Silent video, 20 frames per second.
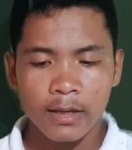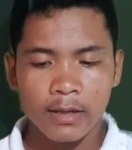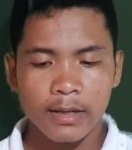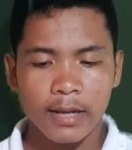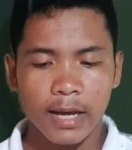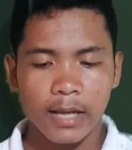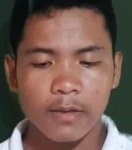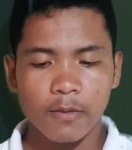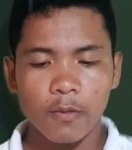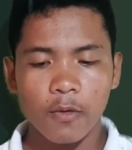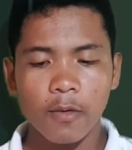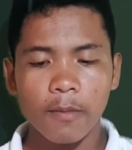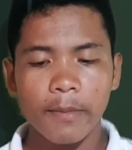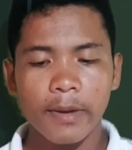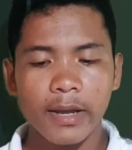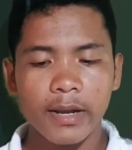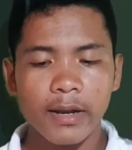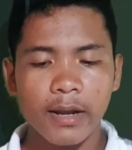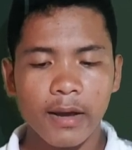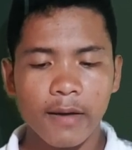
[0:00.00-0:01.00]
that
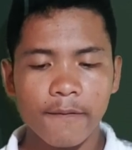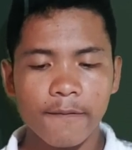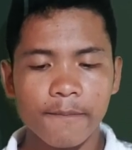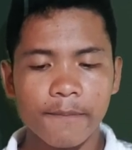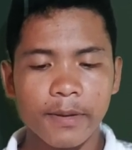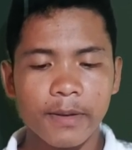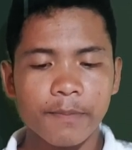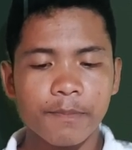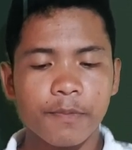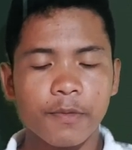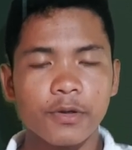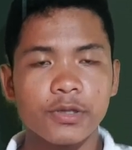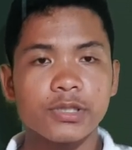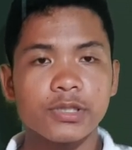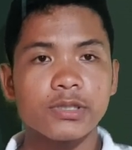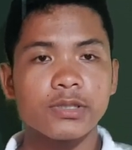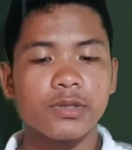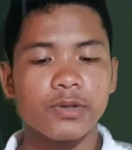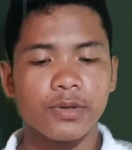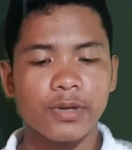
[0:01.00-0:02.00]
women have been
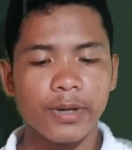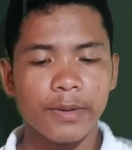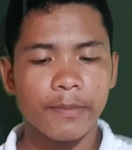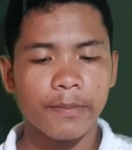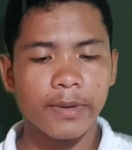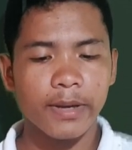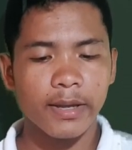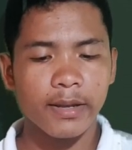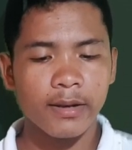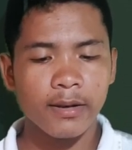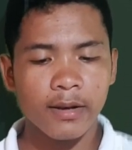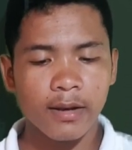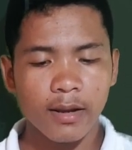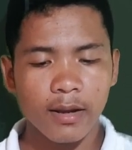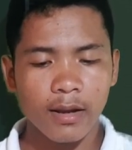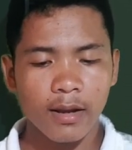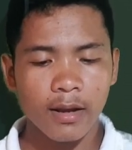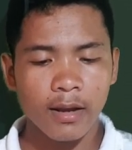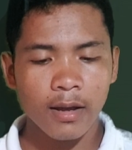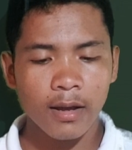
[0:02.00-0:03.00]
pushed to remain
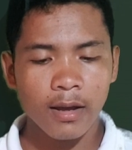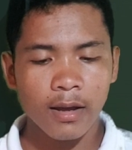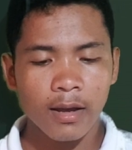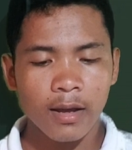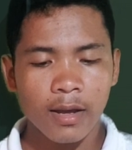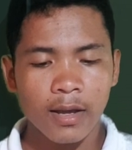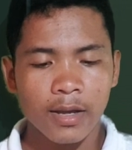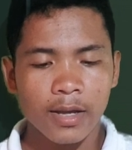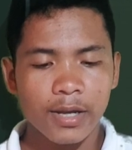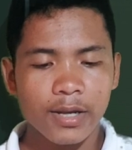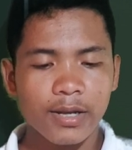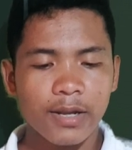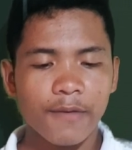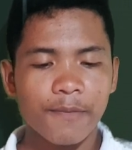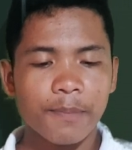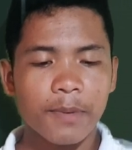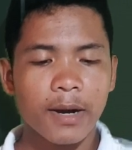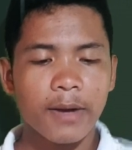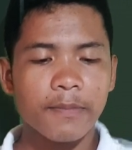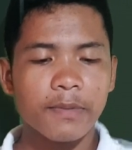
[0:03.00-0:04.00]
in the
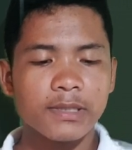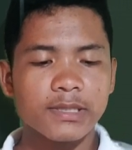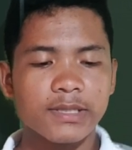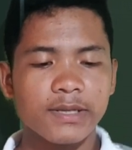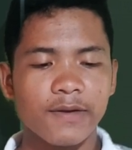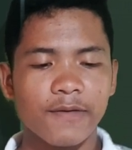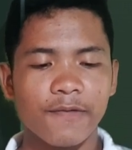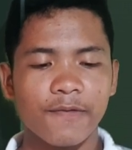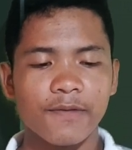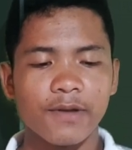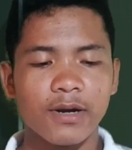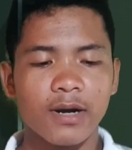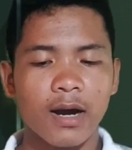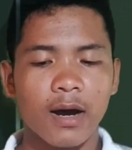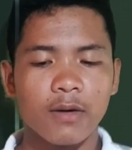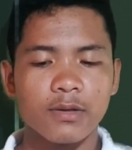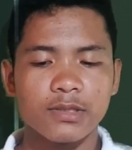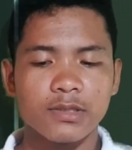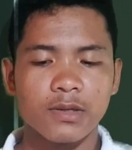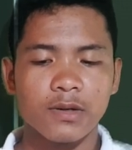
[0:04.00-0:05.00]
privacy of their
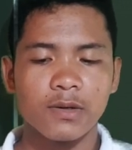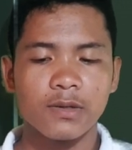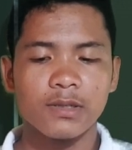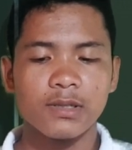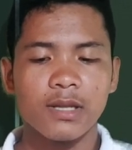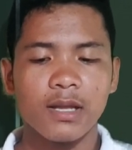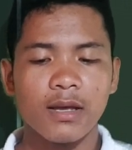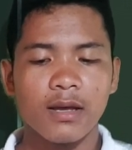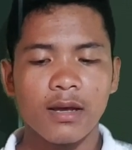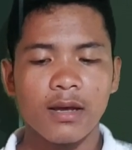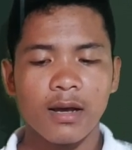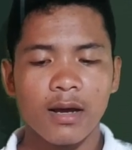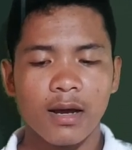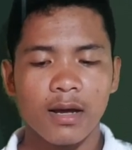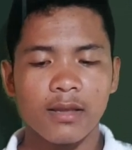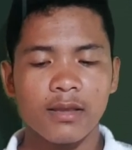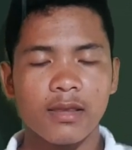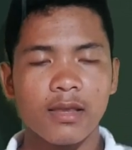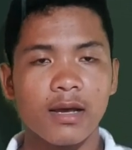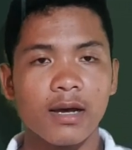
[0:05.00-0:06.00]
household
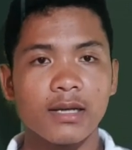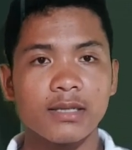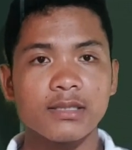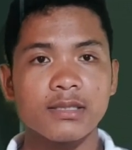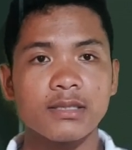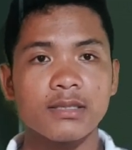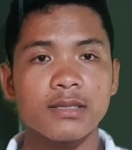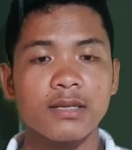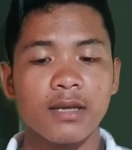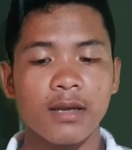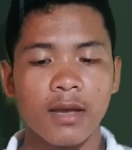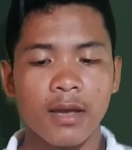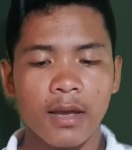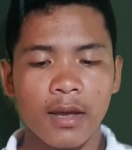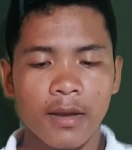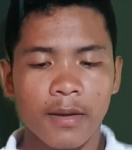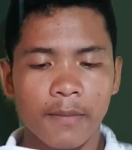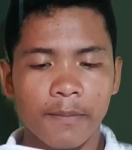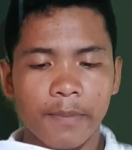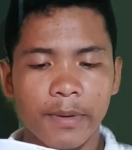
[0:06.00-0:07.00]
and thus
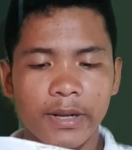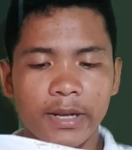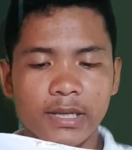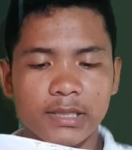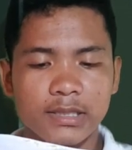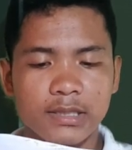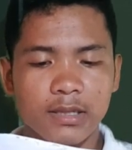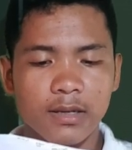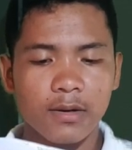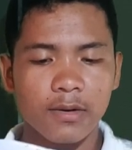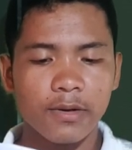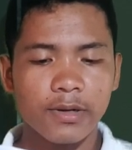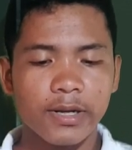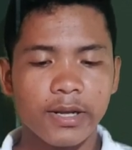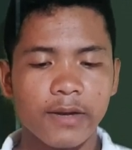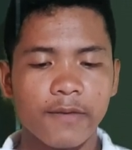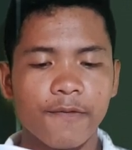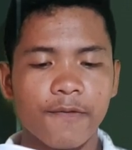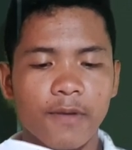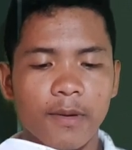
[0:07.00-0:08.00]
been
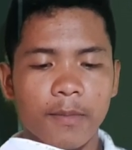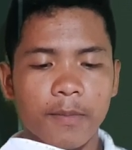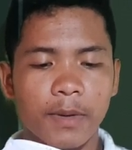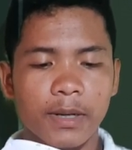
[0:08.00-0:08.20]
excluded from